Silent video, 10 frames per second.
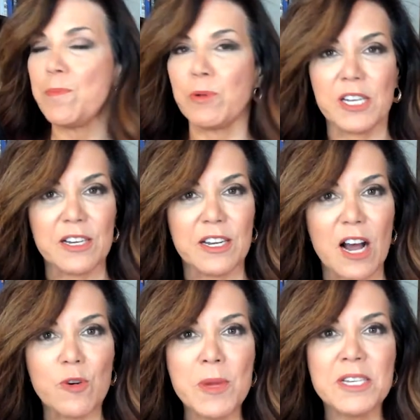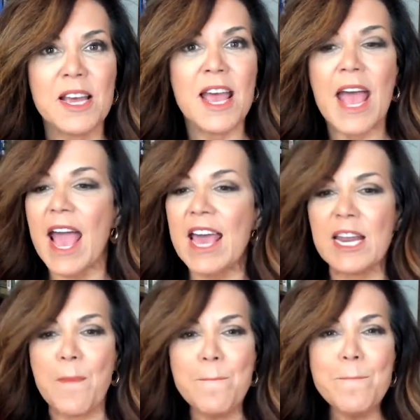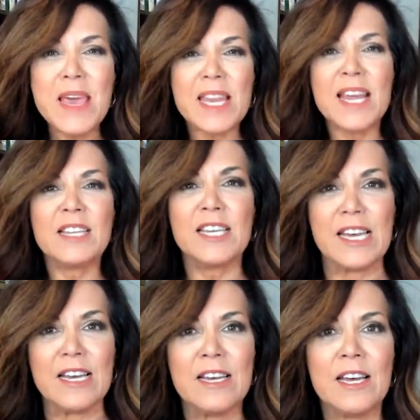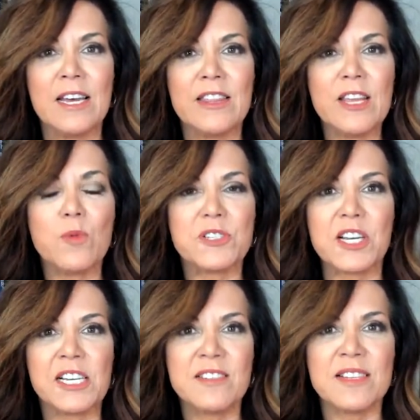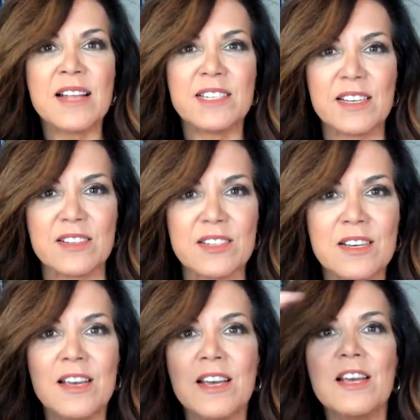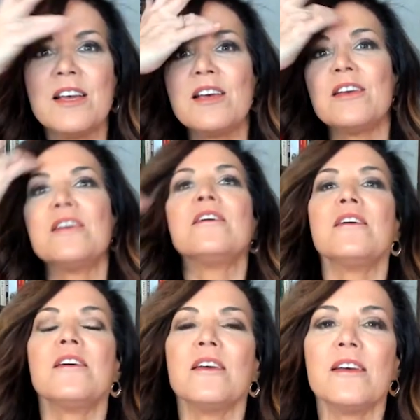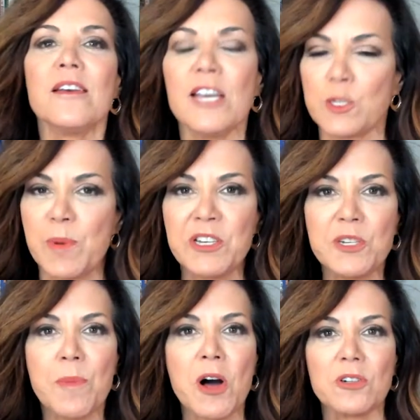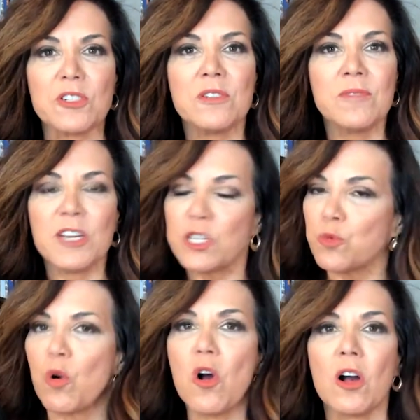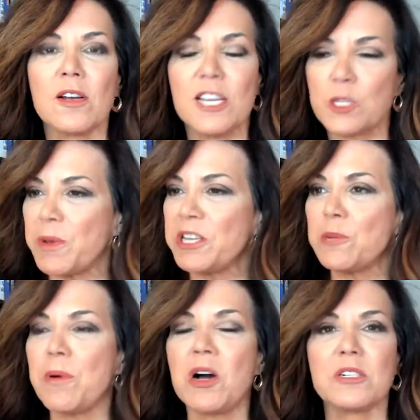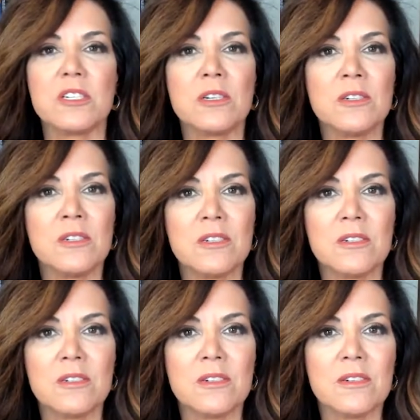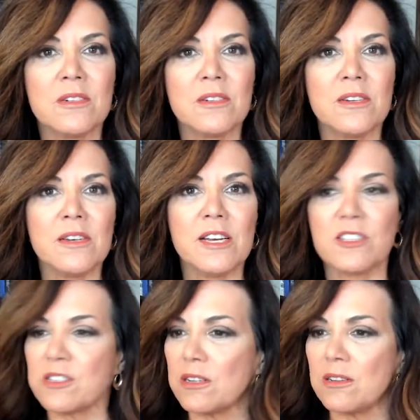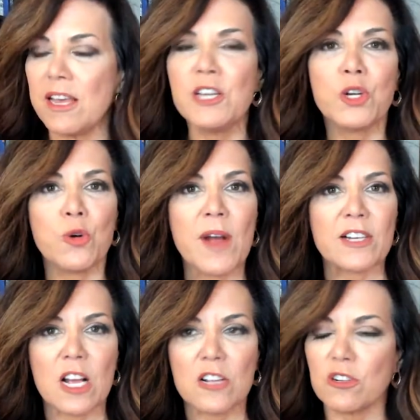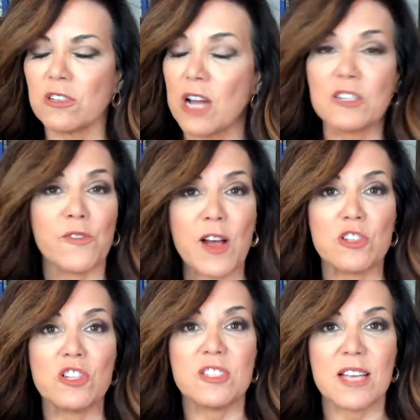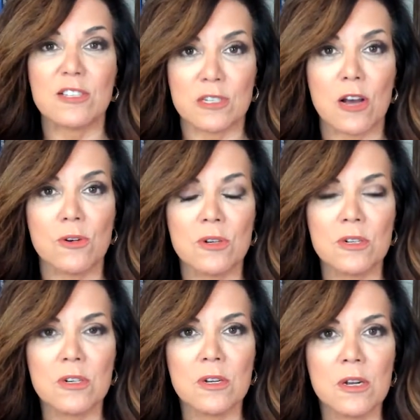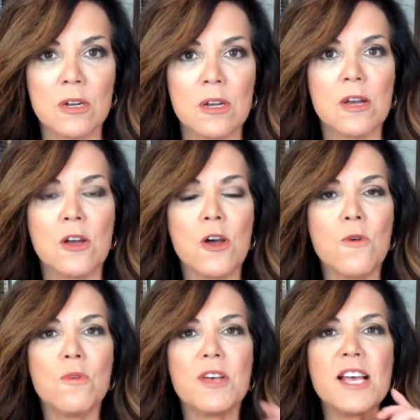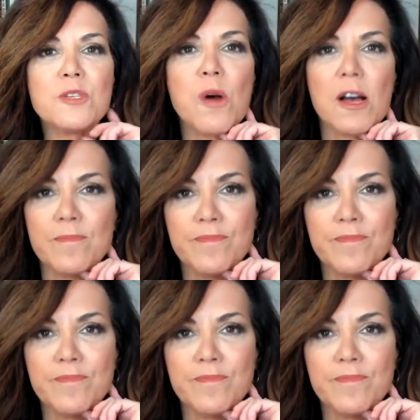in government, and immediately there was a consensus. It's been debunked. It's wrong. It's been debunked. It's incorrect. Dr. Fauci says so. Well, guess what?